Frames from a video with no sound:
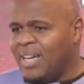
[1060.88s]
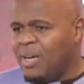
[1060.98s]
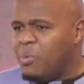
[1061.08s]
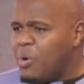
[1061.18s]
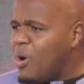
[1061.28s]

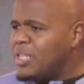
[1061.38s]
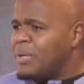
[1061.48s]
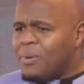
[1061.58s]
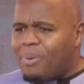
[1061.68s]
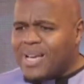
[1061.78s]
We
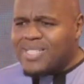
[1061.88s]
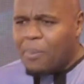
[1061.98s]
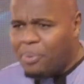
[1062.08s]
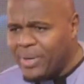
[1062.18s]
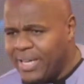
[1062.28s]
want pastor
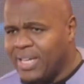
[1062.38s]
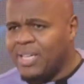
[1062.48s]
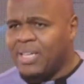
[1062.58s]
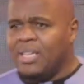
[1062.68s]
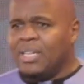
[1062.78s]
pray.
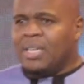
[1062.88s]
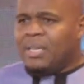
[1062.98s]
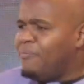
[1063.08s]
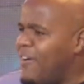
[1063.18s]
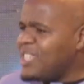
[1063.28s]

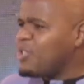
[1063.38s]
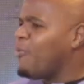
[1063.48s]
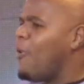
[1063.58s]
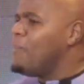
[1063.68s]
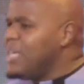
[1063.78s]
First
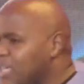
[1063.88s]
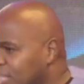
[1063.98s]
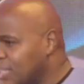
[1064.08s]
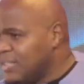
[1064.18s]
for me.